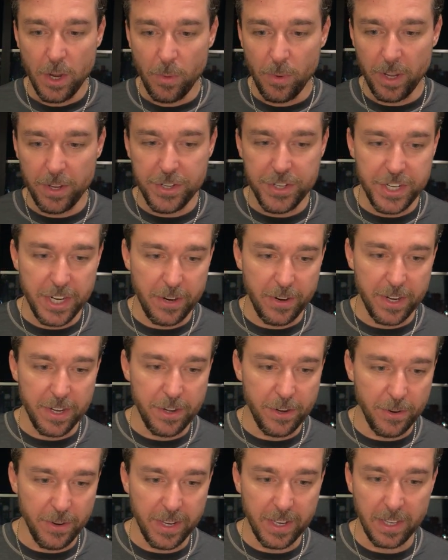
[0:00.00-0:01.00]
Well, Sharon,
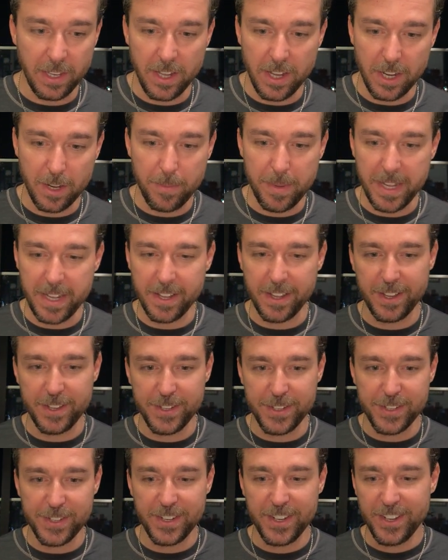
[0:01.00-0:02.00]
you're in luck
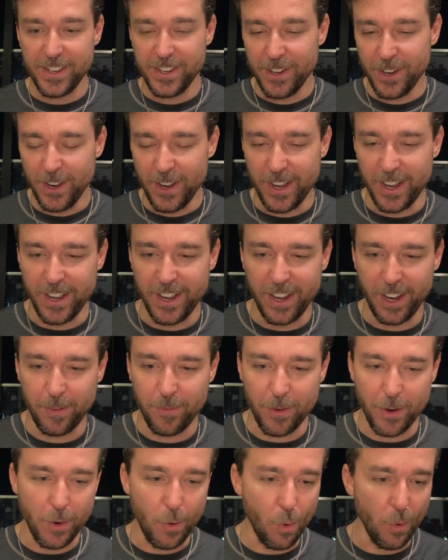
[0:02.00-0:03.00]
because I'm
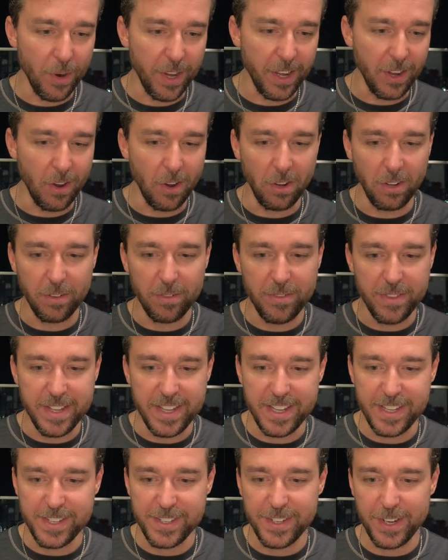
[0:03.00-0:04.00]
recording all of
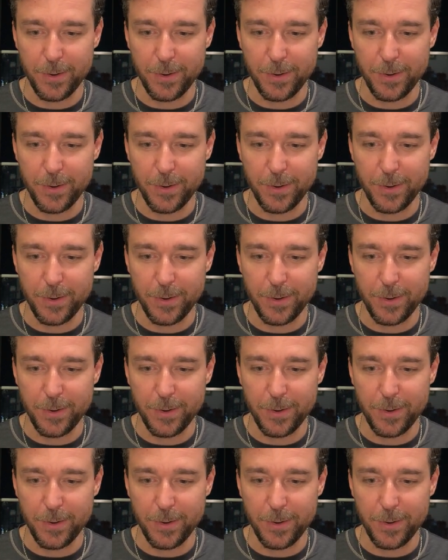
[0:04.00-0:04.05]
these.